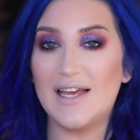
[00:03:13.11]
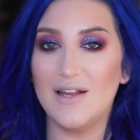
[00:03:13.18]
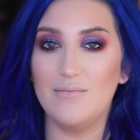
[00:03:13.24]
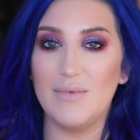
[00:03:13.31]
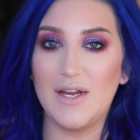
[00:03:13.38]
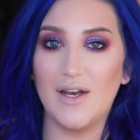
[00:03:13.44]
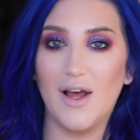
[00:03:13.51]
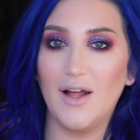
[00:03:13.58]

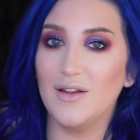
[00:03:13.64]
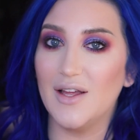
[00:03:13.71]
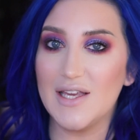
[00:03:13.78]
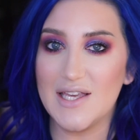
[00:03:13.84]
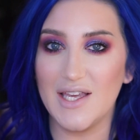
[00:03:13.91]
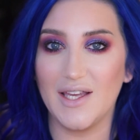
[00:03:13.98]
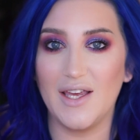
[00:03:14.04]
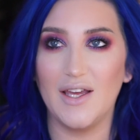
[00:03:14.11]
and me not
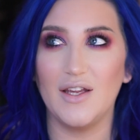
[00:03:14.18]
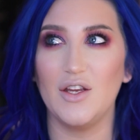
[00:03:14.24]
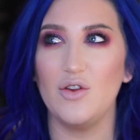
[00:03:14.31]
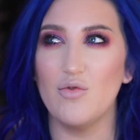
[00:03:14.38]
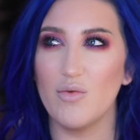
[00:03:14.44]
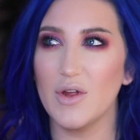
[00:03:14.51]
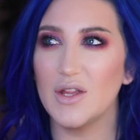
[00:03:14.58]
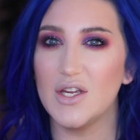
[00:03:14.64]
liking it,
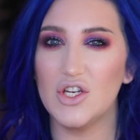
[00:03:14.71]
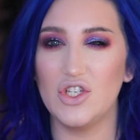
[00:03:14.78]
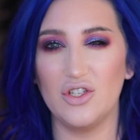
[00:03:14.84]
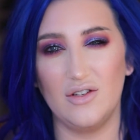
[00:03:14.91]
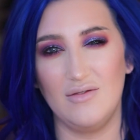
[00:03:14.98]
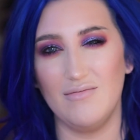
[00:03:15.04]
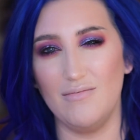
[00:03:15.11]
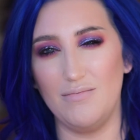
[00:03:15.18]
you really
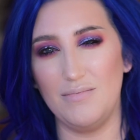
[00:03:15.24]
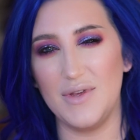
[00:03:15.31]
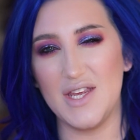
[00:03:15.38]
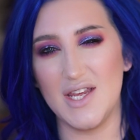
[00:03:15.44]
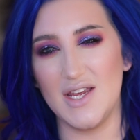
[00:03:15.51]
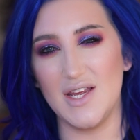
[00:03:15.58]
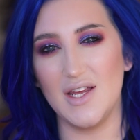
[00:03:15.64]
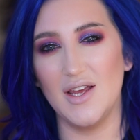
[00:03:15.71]
shouldn't
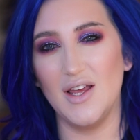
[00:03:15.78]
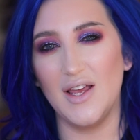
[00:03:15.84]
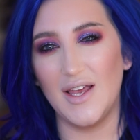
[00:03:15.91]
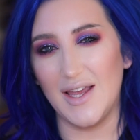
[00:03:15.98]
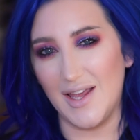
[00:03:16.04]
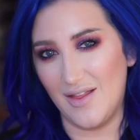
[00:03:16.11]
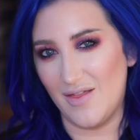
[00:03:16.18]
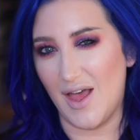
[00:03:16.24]
be
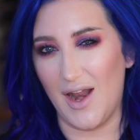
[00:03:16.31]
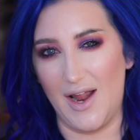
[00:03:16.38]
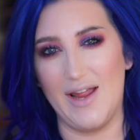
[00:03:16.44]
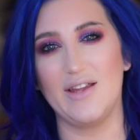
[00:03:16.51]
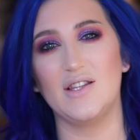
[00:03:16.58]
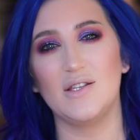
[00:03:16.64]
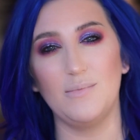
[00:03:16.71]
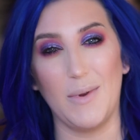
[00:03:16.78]
in that
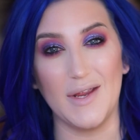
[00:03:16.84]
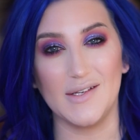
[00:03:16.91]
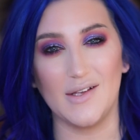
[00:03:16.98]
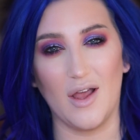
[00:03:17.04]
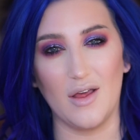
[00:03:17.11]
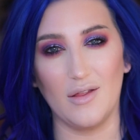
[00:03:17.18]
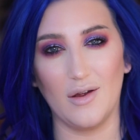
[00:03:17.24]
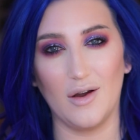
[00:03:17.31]
headspace
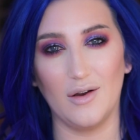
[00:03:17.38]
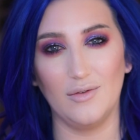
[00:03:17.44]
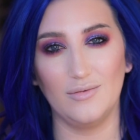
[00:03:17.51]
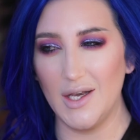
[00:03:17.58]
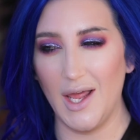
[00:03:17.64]
either.